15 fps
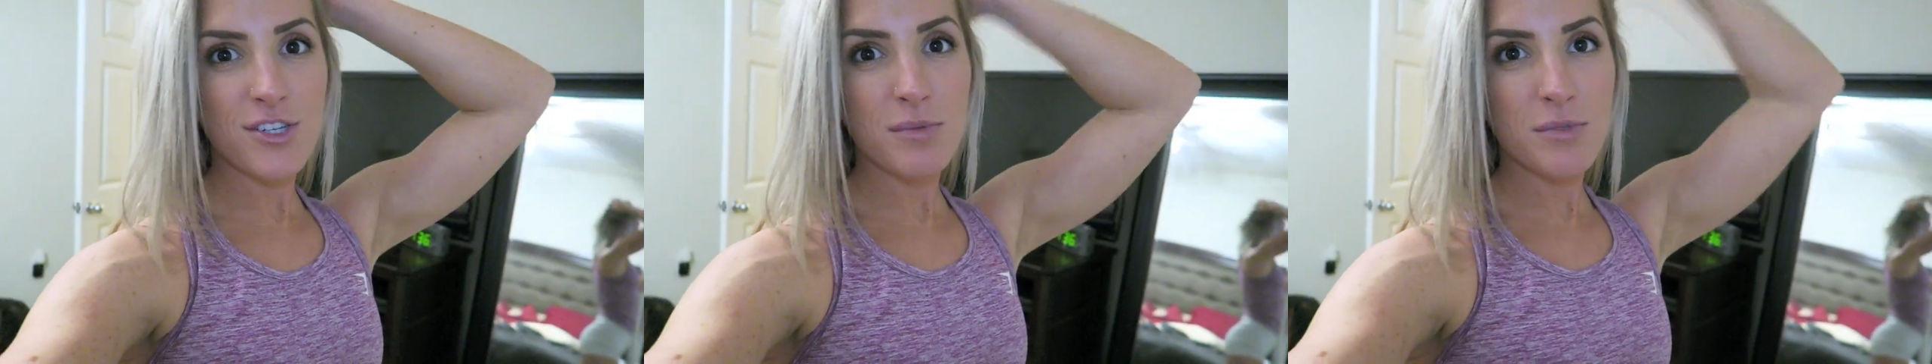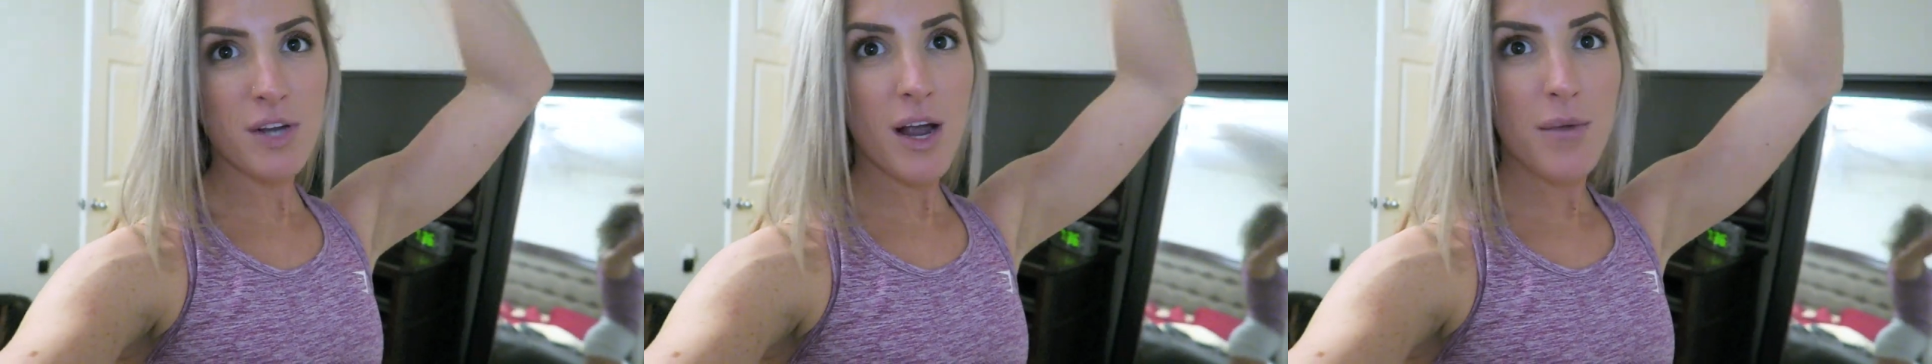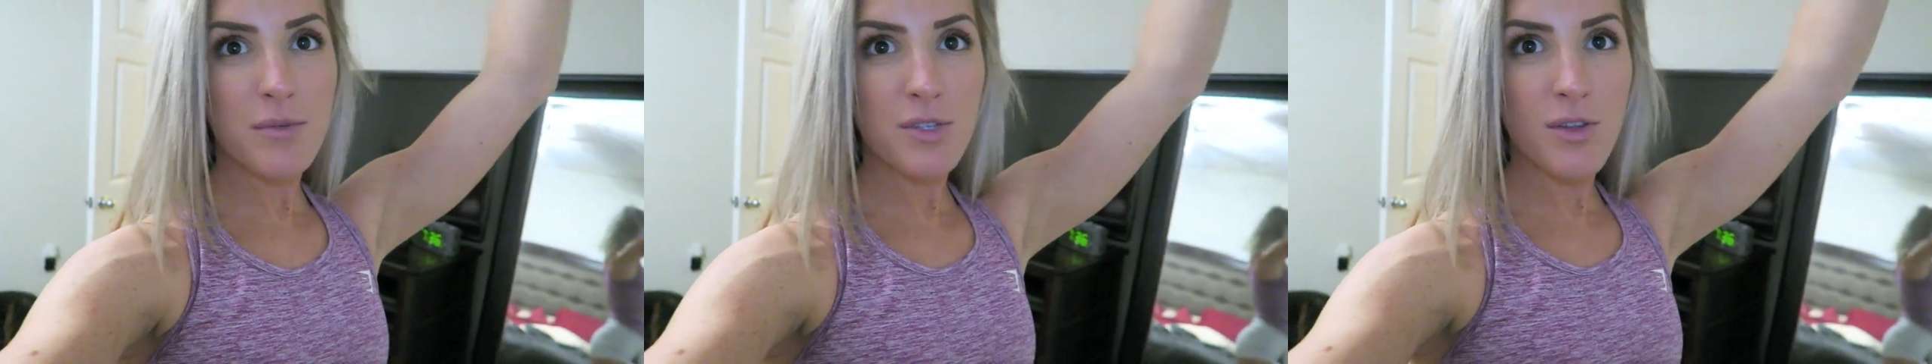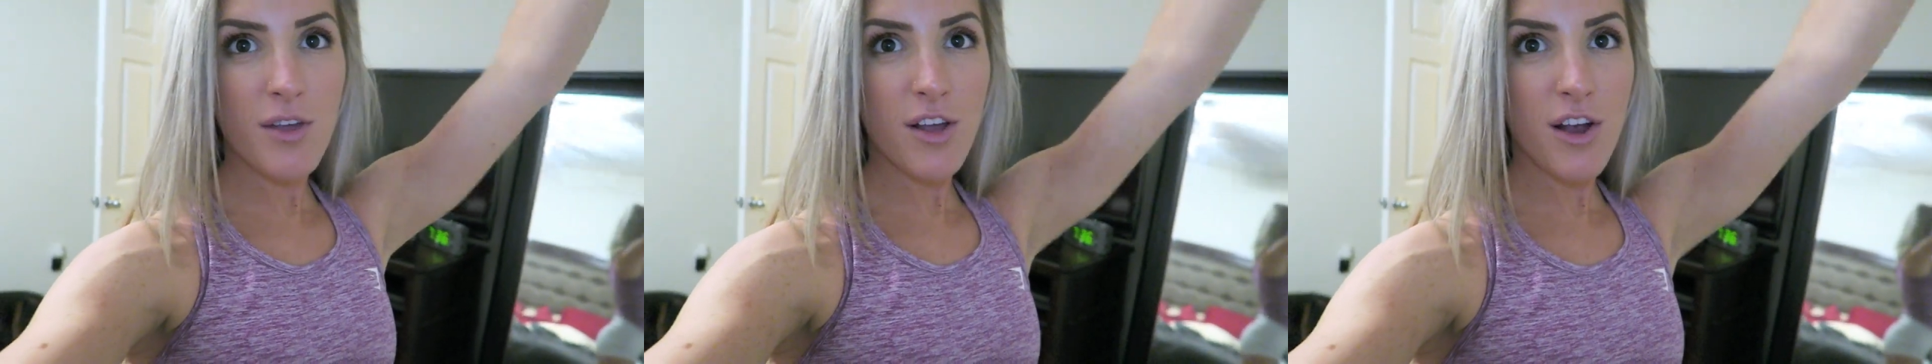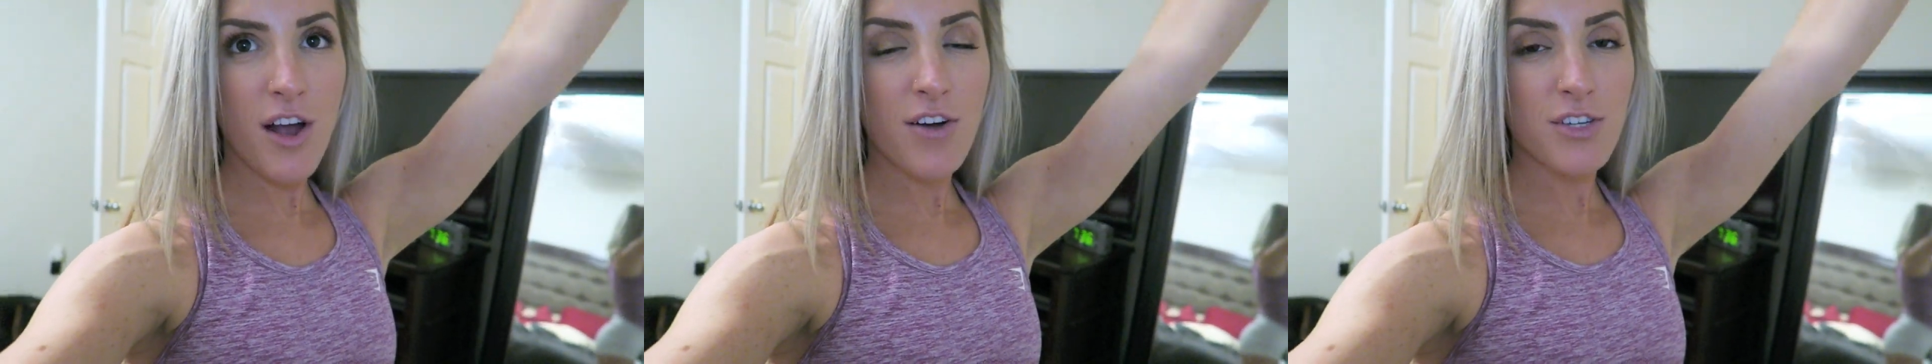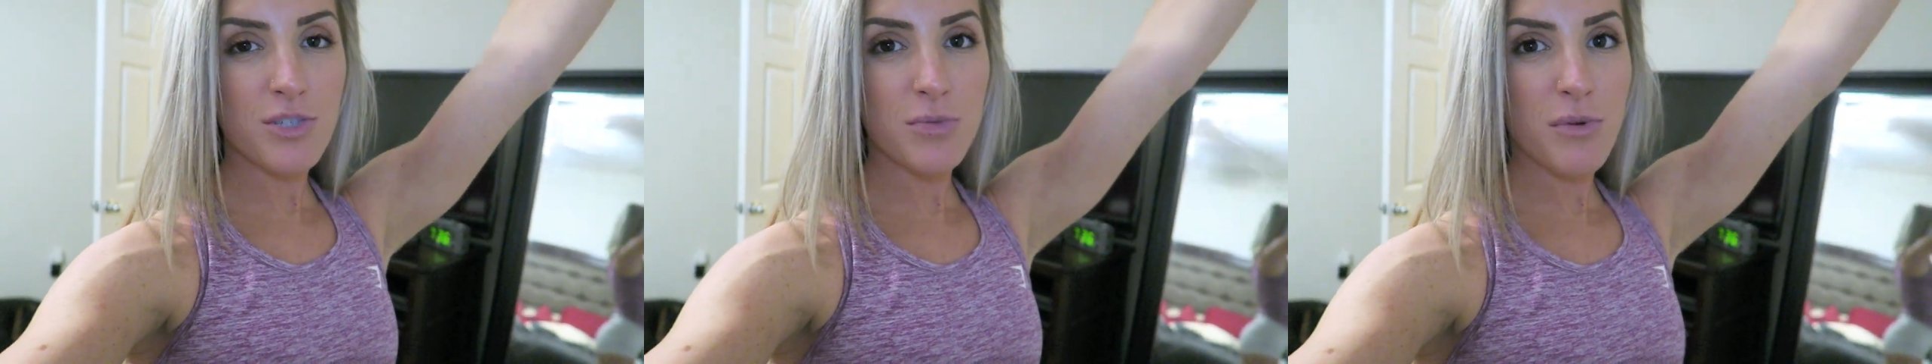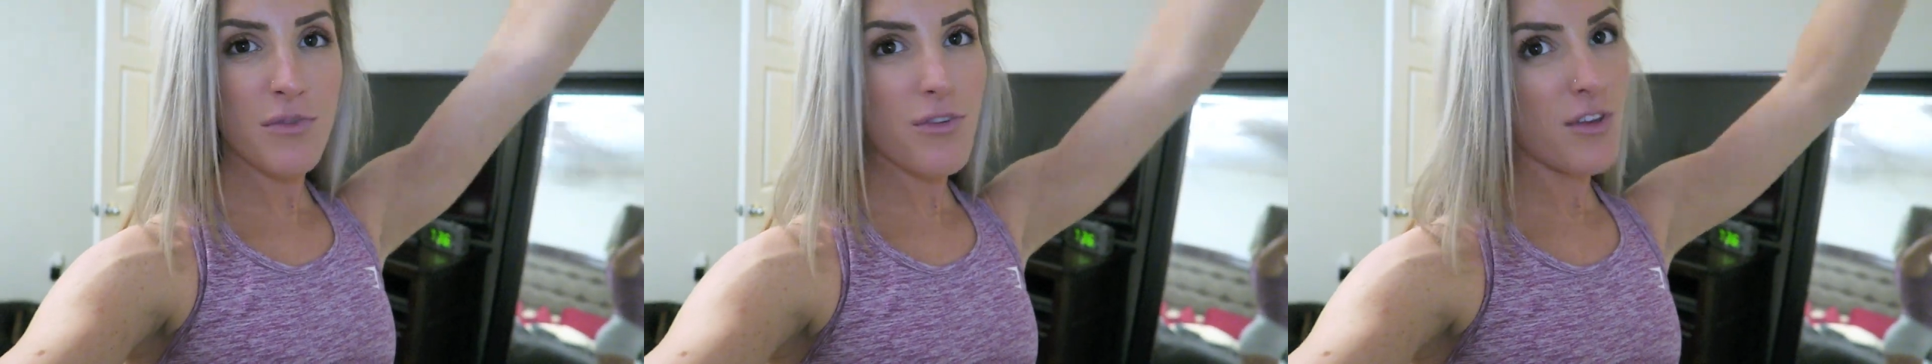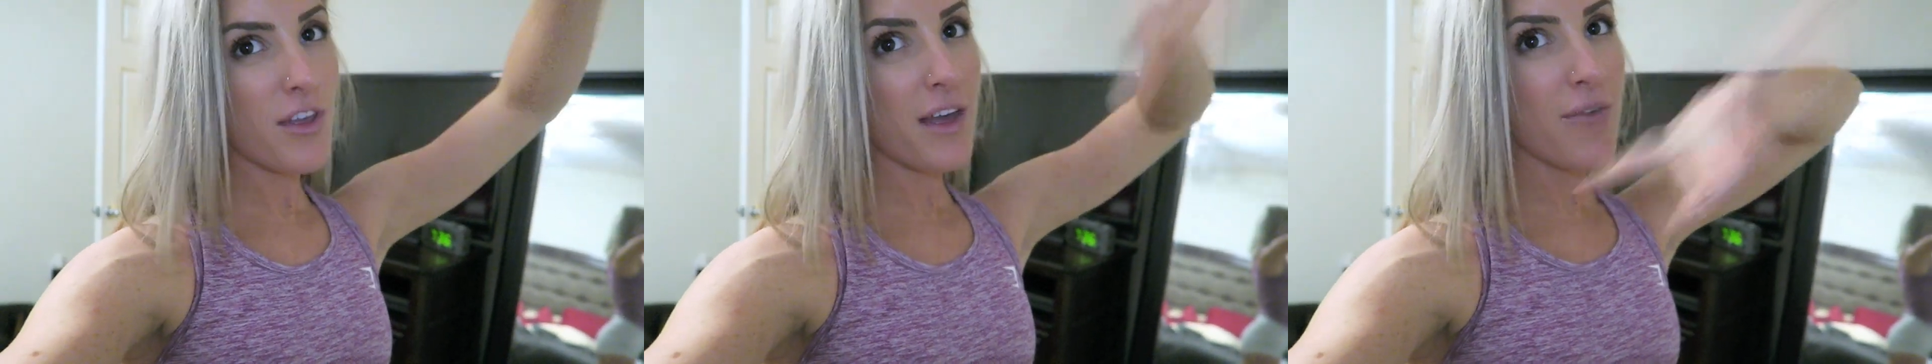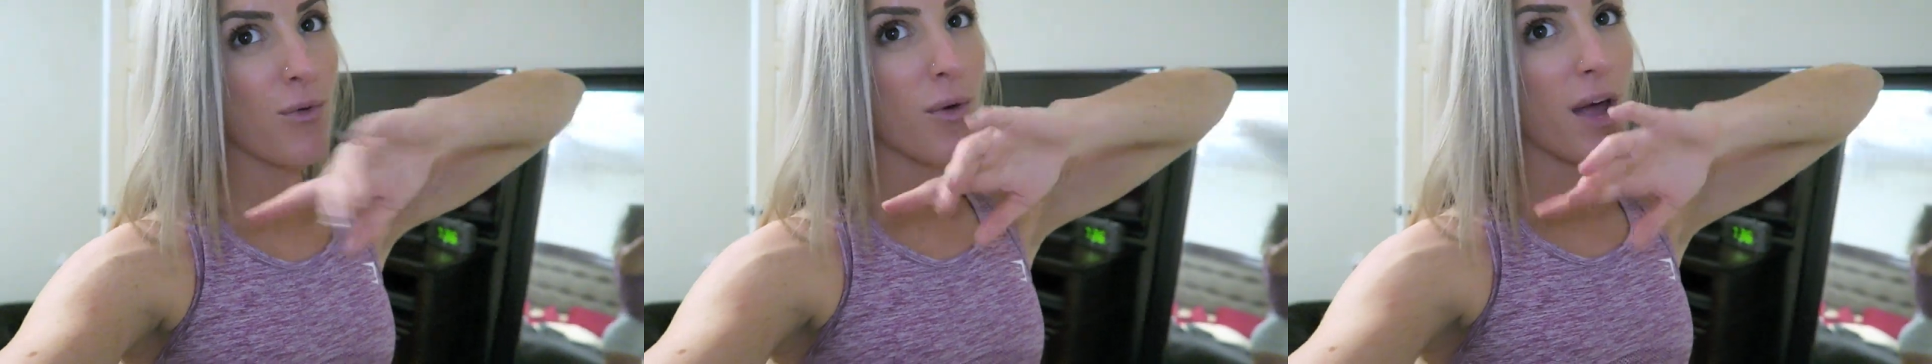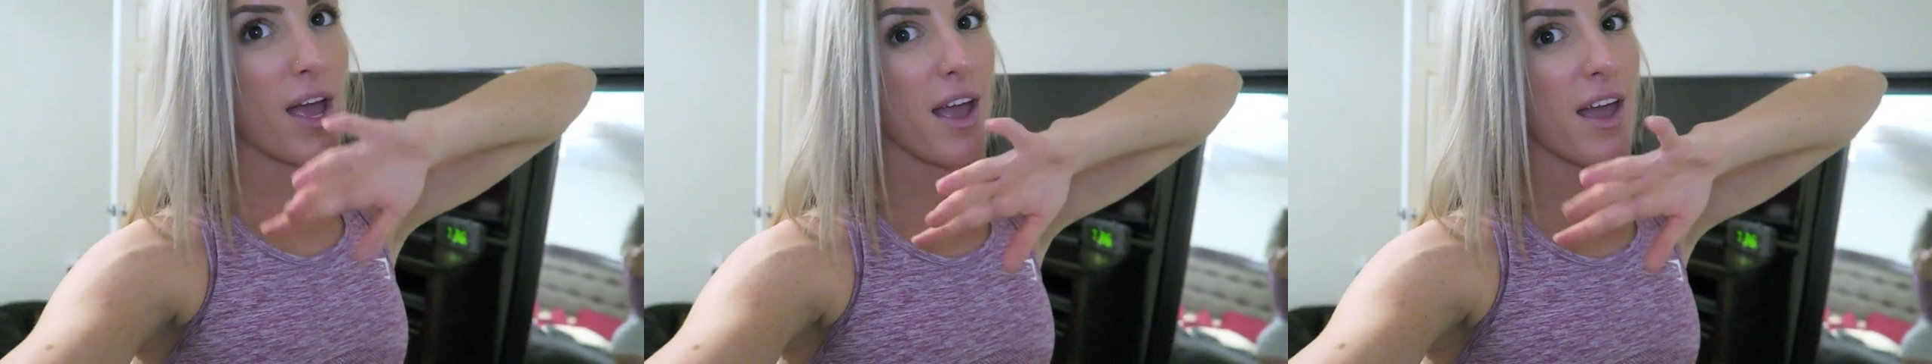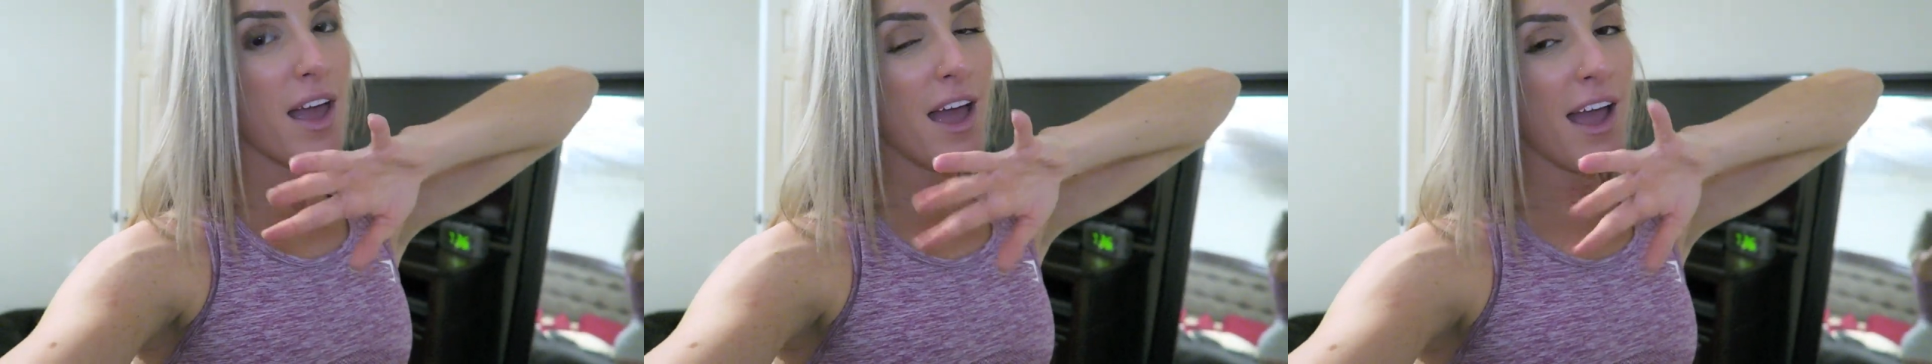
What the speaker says: subscribed so that you're eligible for the giveaway.